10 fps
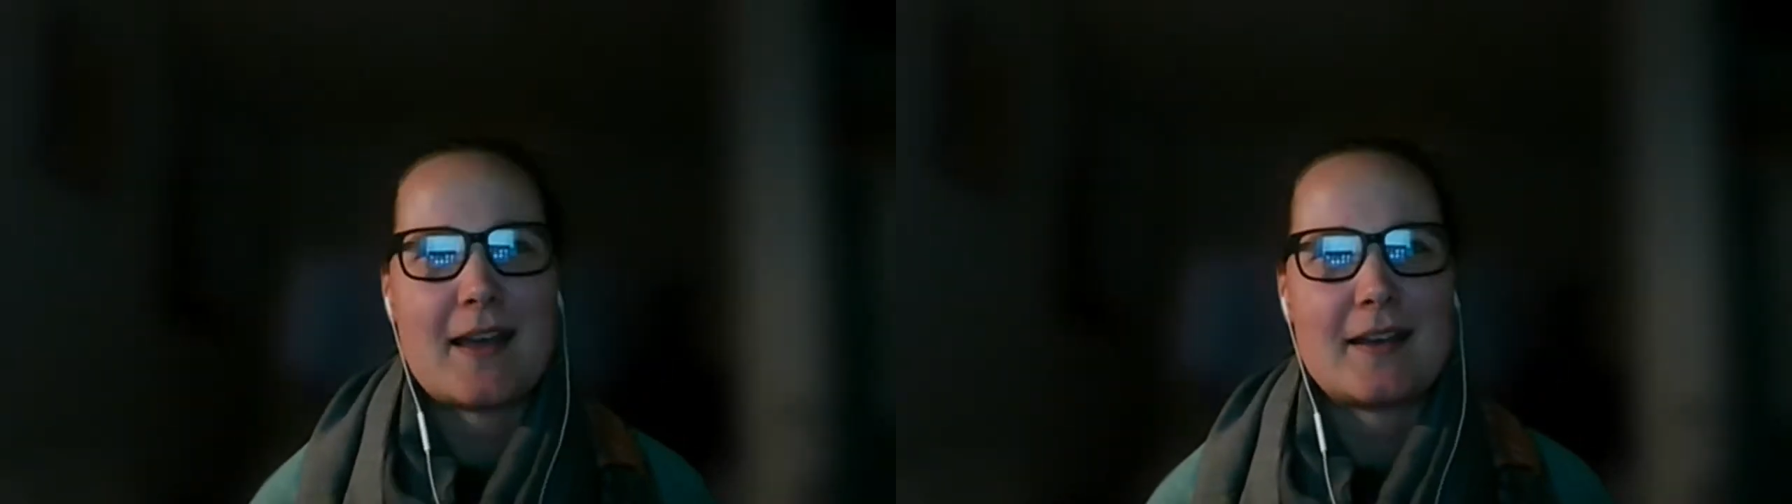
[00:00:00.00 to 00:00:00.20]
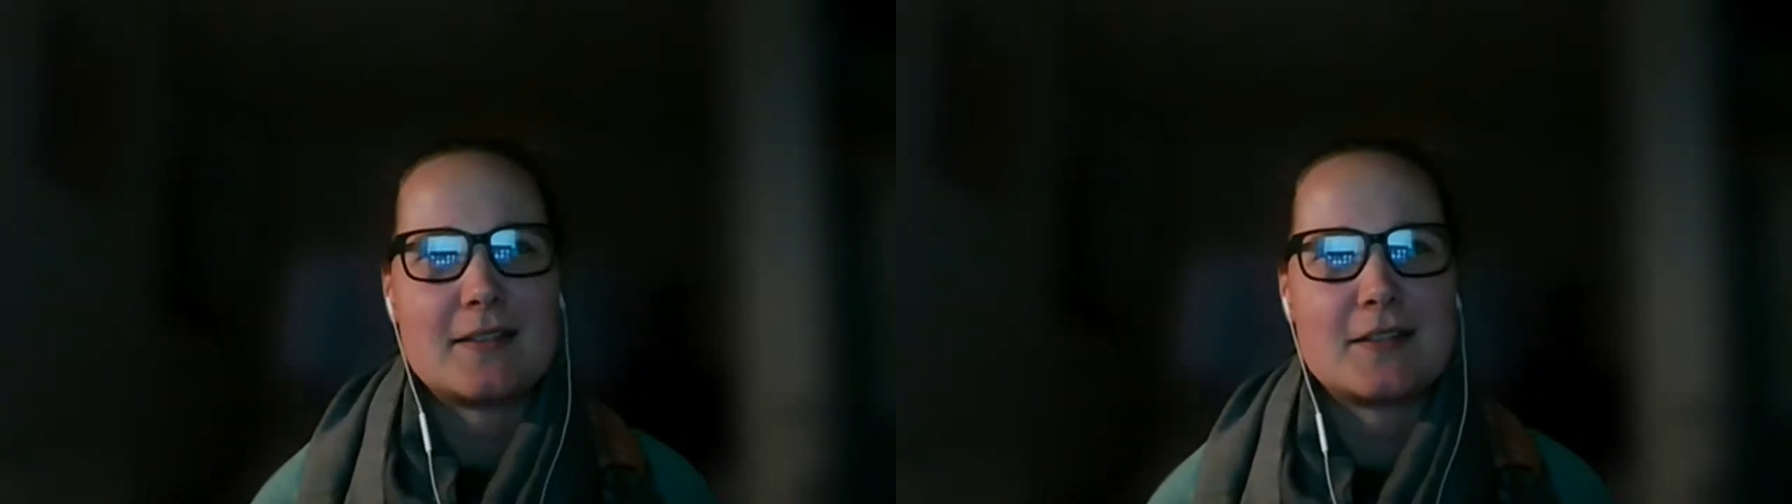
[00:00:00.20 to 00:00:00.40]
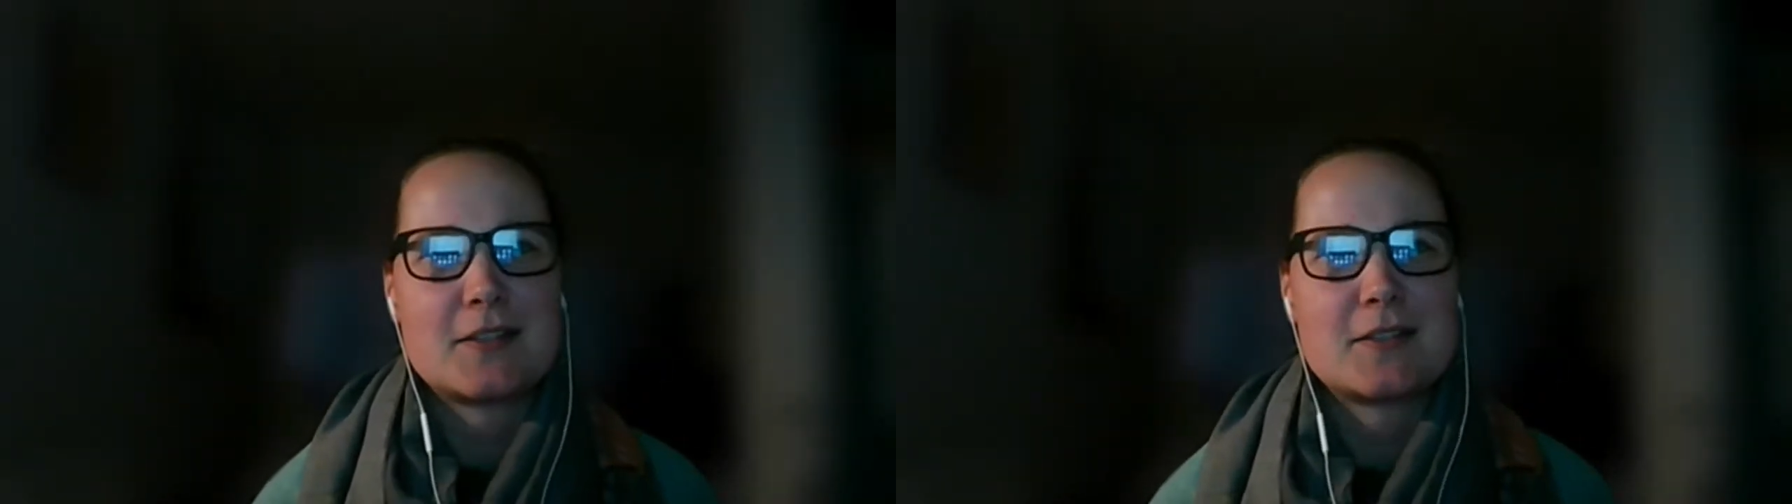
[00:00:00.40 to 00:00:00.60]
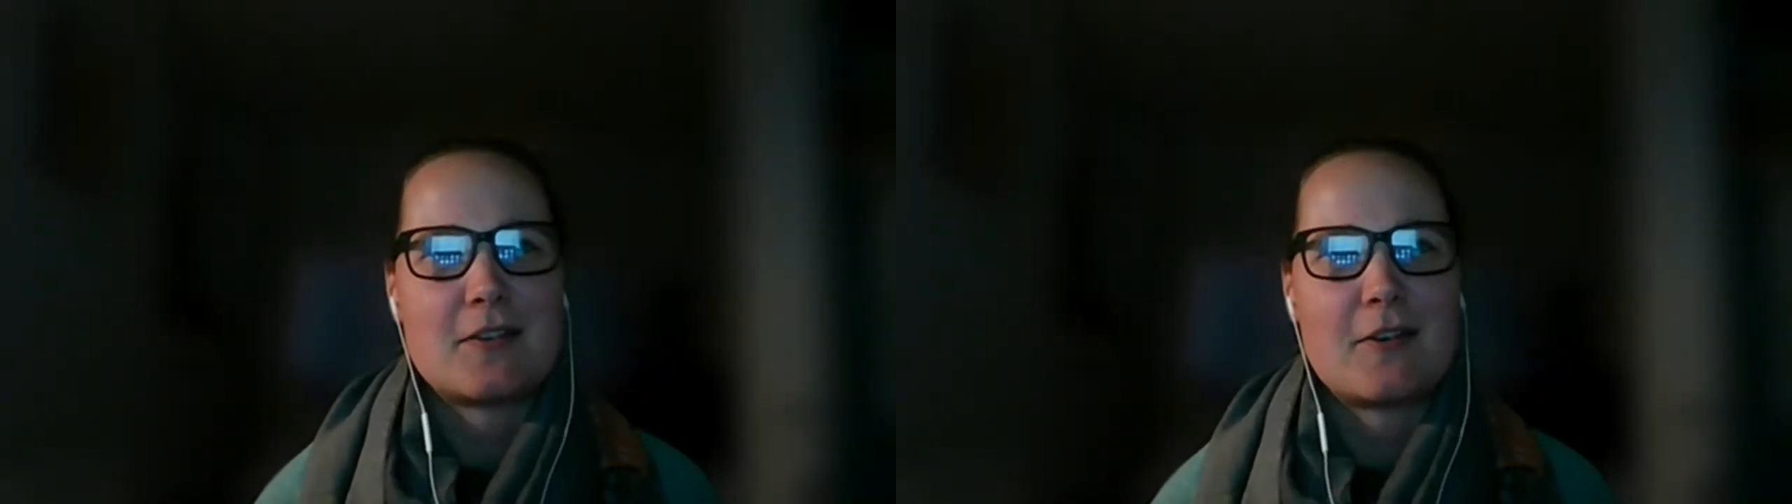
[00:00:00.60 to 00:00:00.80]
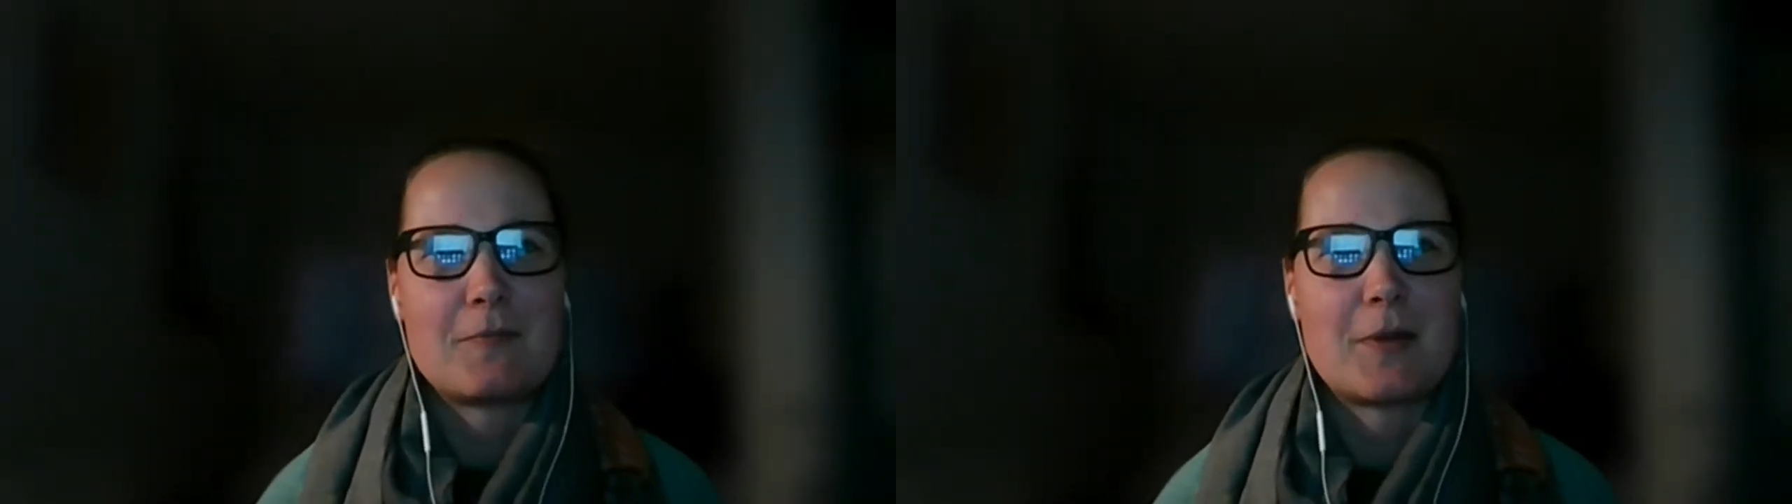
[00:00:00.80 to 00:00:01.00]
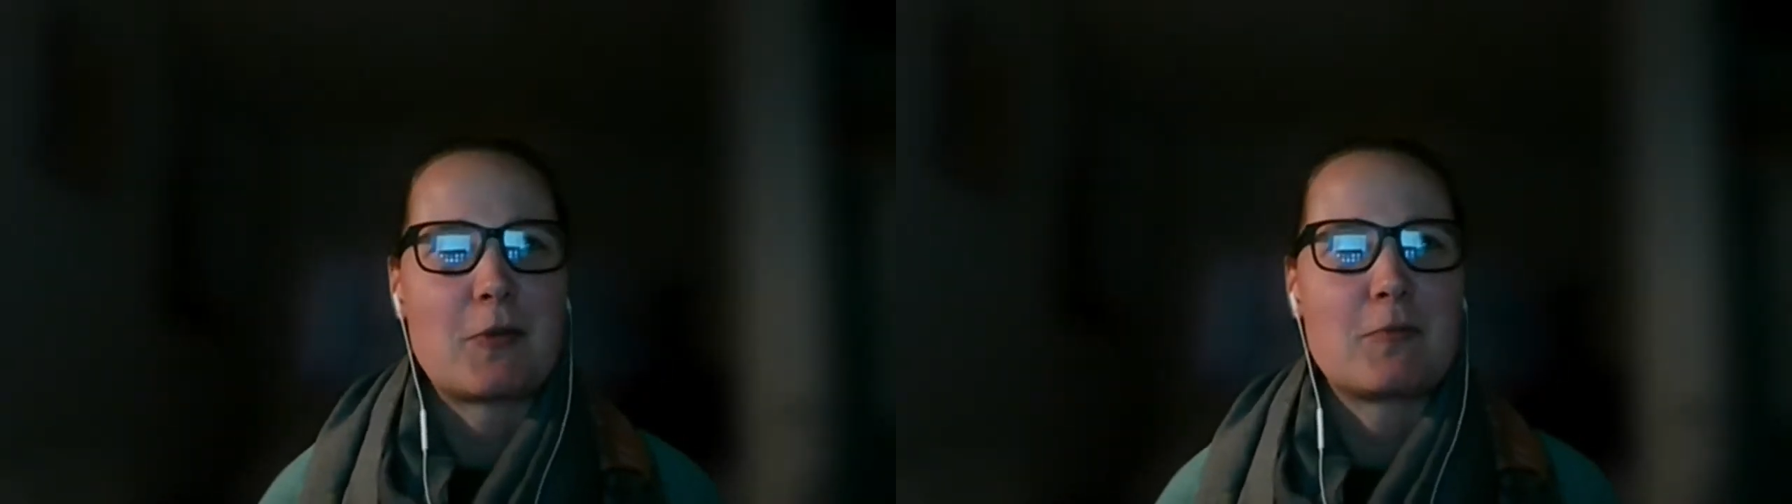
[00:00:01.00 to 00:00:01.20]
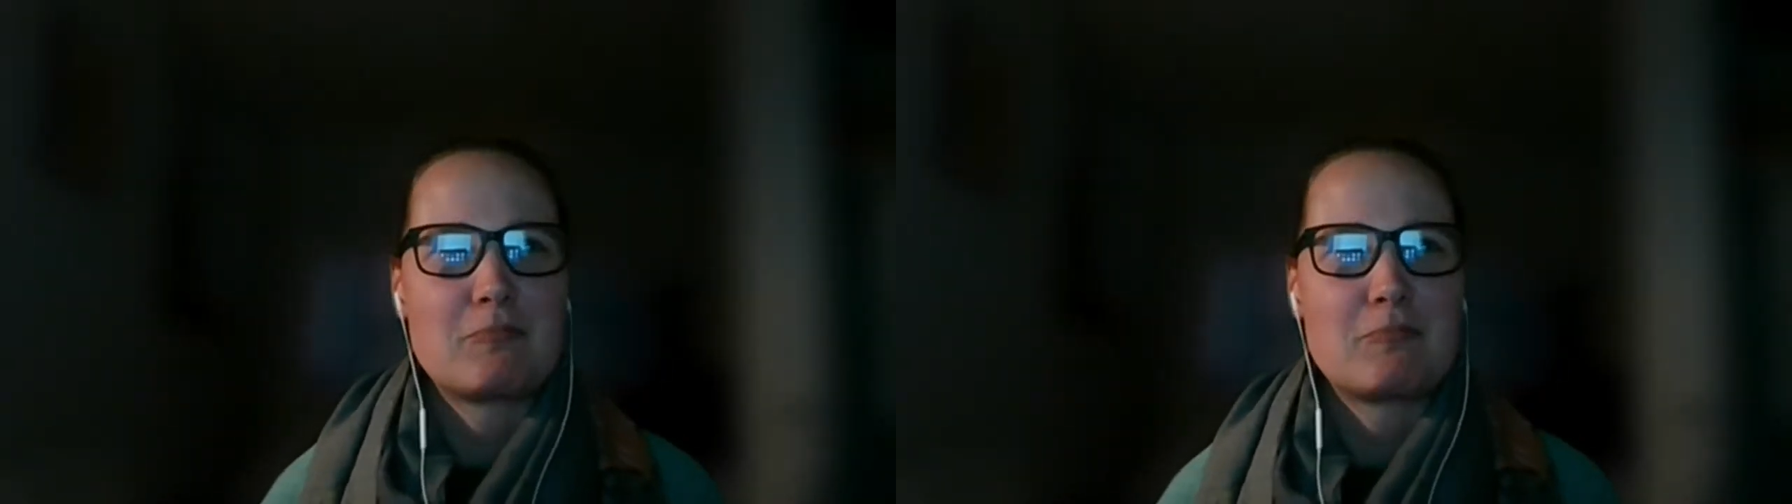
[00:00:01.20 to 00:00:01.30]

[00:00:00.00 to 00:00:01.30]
and I've been